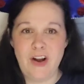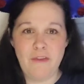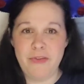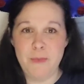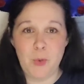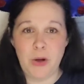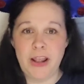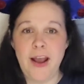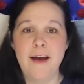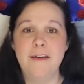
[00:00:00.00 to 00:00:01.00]
it off the
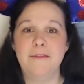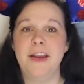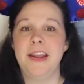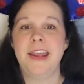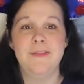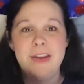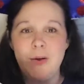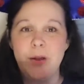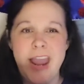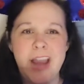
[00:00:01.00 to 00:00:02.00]
morning of, give it a
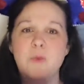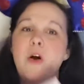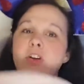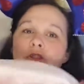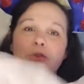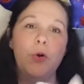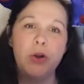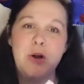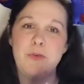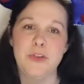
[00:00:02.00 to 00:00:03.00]
quick hand wash, throw
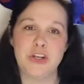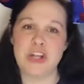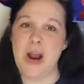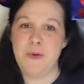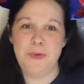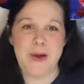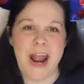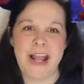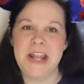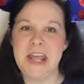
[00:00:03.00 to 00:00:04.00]
it over the shower
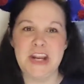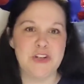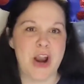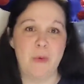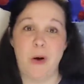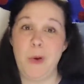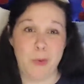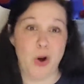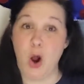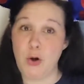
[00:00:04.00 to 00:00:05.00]
rack, and let it dry while we
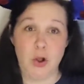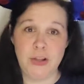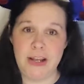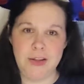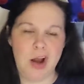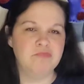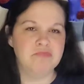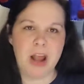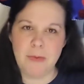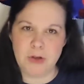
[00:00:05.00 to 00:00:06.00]
were gone all day long.
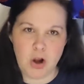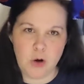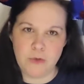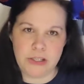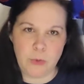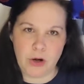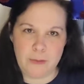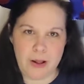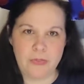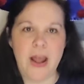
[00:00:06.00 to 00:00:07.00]
I'm not overly worried
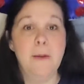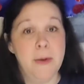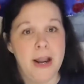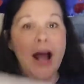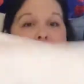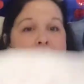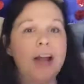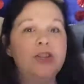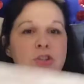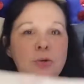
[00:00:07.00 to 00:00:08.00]
about that. But
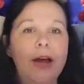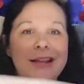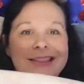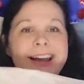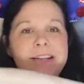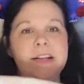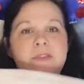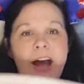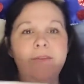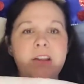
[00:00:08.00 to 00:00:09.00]
I do like the idea
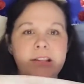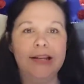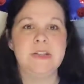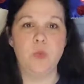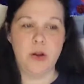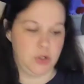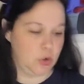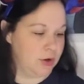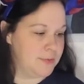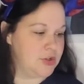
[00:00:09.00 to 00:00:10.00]
of having at least 1
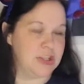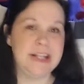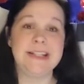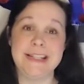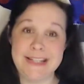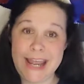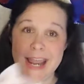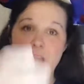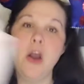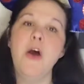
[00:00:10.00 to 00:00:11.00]
crib sheet to
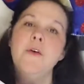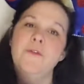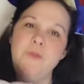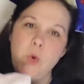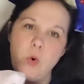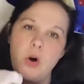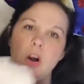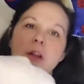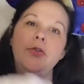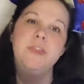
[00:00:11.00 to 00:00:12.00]
take
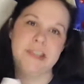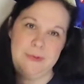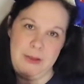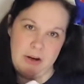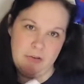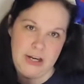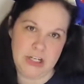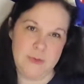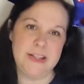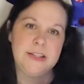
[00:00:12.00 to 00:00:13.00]
for sleeping
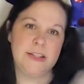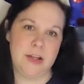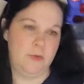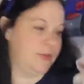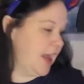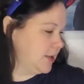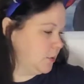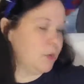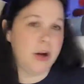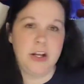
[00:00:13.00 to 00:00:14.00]
arrangements. So that's
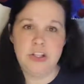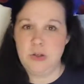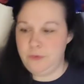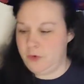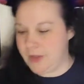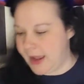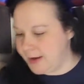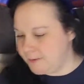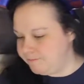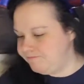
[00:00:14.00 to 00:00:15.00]
what we're going to do for that.